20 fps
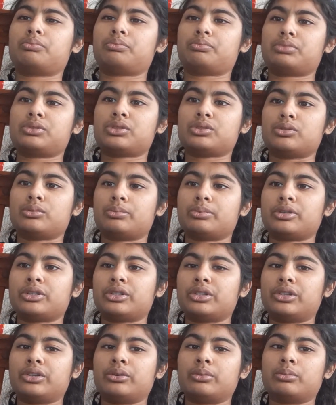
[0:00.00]
super
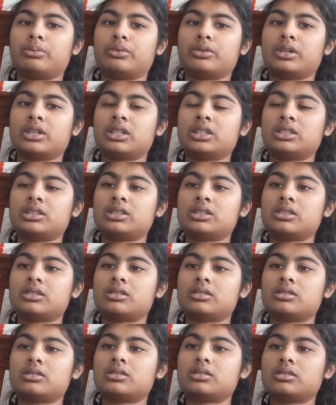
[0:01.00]

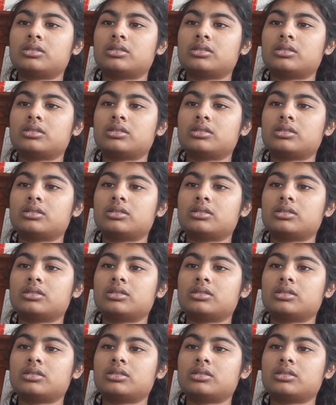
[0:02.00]
newborns.